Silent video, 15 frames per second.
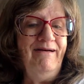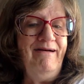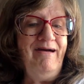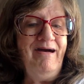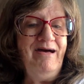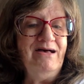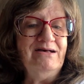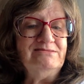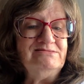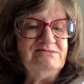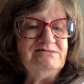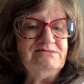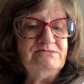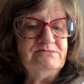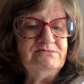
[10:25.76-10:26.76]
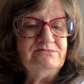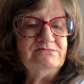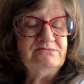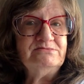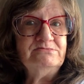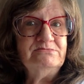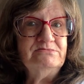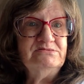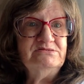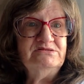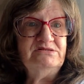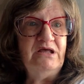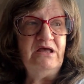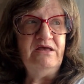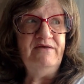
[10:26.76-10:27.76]
as
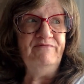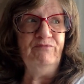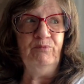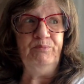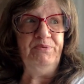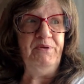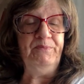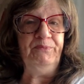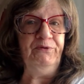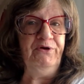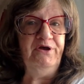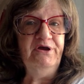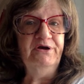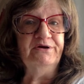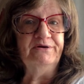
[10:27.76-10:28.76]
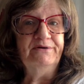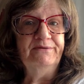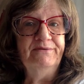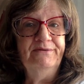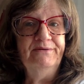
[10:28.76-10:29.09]
the evil people here.